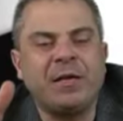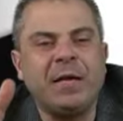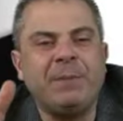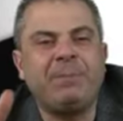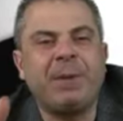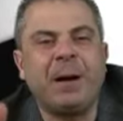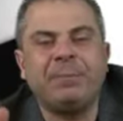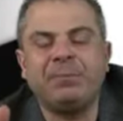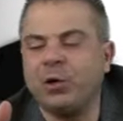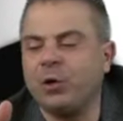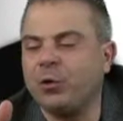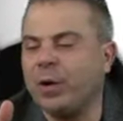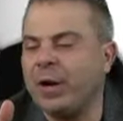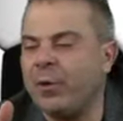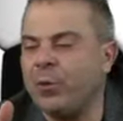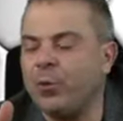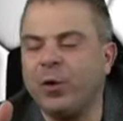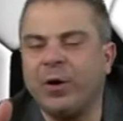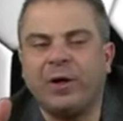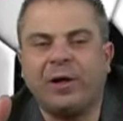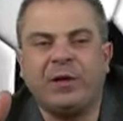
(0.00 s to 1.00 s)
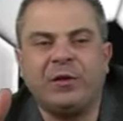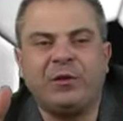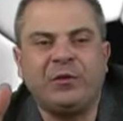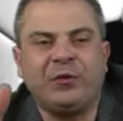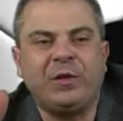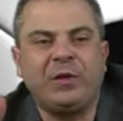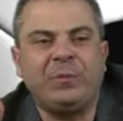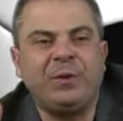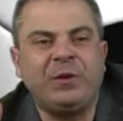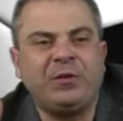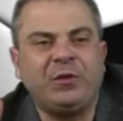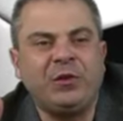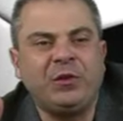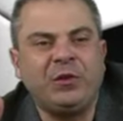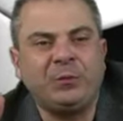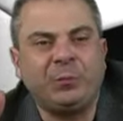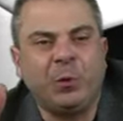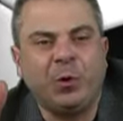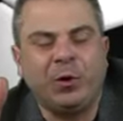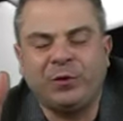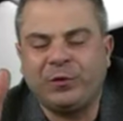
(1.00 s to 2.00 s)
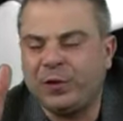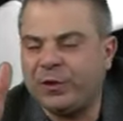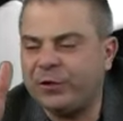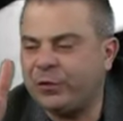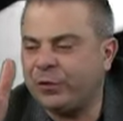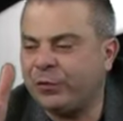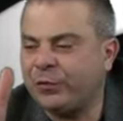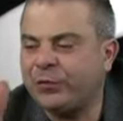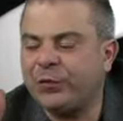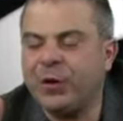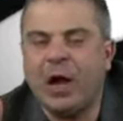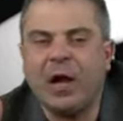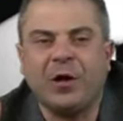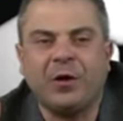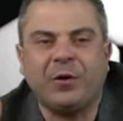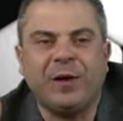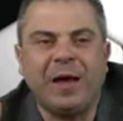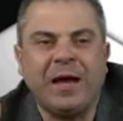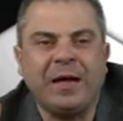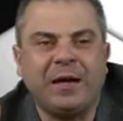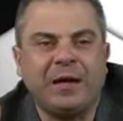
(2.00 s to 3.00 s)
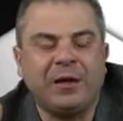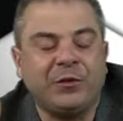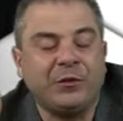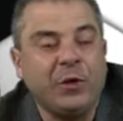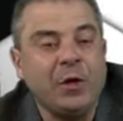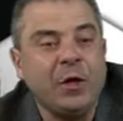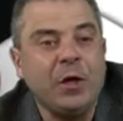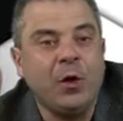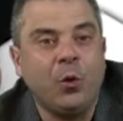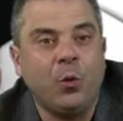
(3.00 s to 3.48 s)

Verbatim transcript: Keep up the great work at CBC Sports as their soccer analyst.